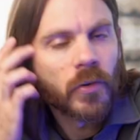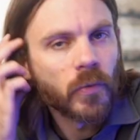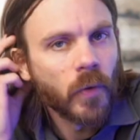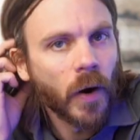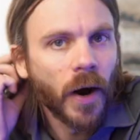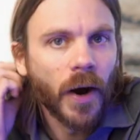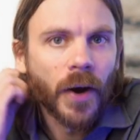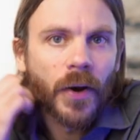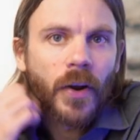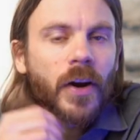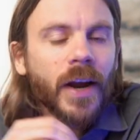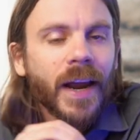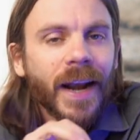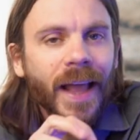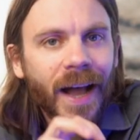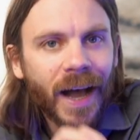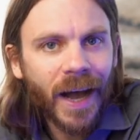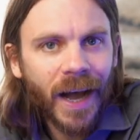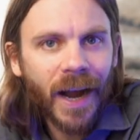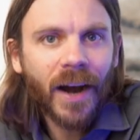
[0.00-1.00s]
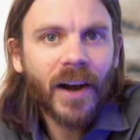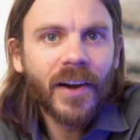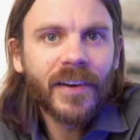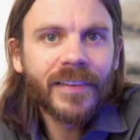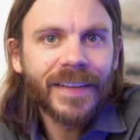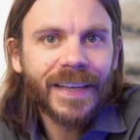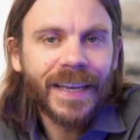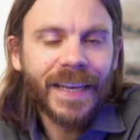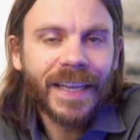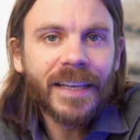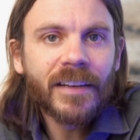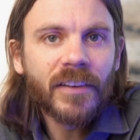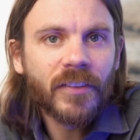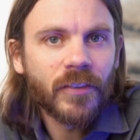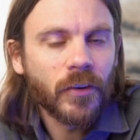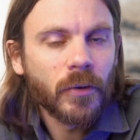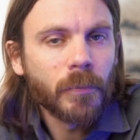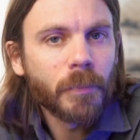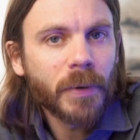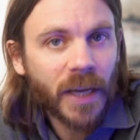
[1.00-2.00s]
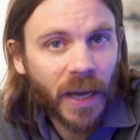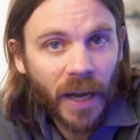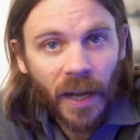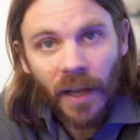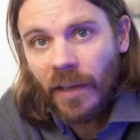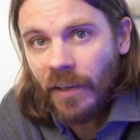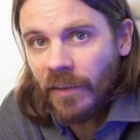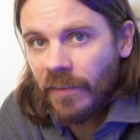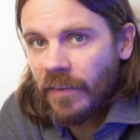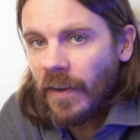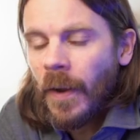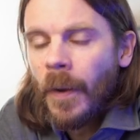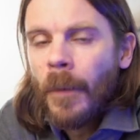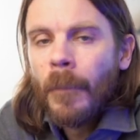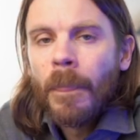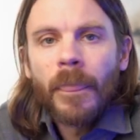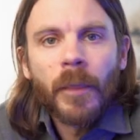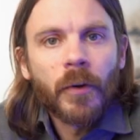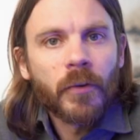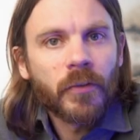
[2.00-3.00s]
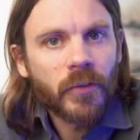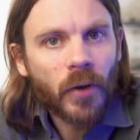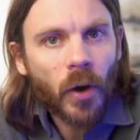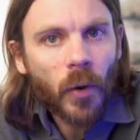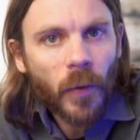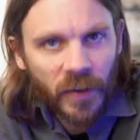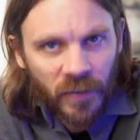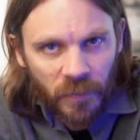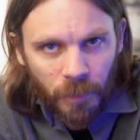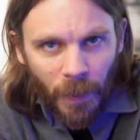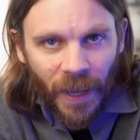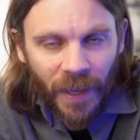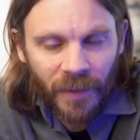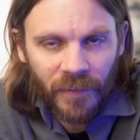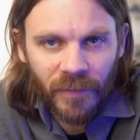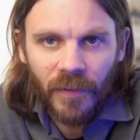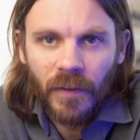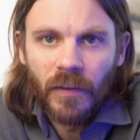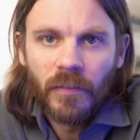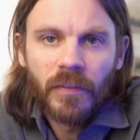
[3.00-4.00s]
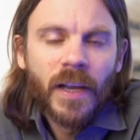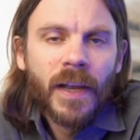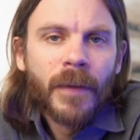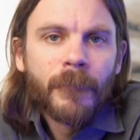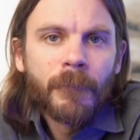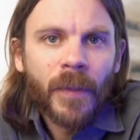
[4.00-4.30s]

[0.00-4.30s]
Girard are kind of hard to get into because they're so expansive.